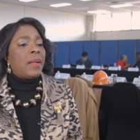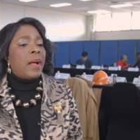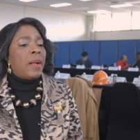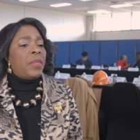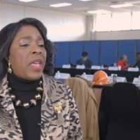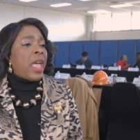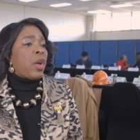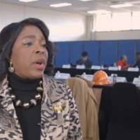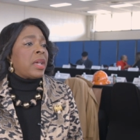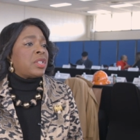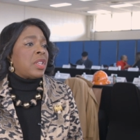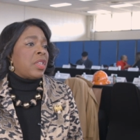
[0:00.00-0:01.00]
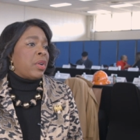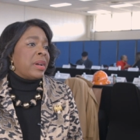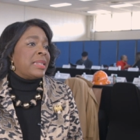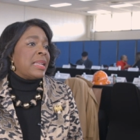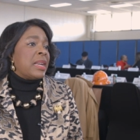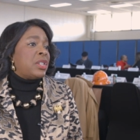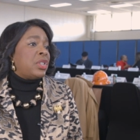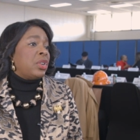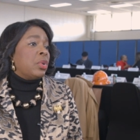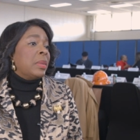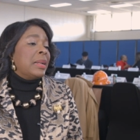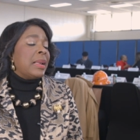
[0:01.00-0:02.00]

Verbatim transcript: uh, the areas that they're intended to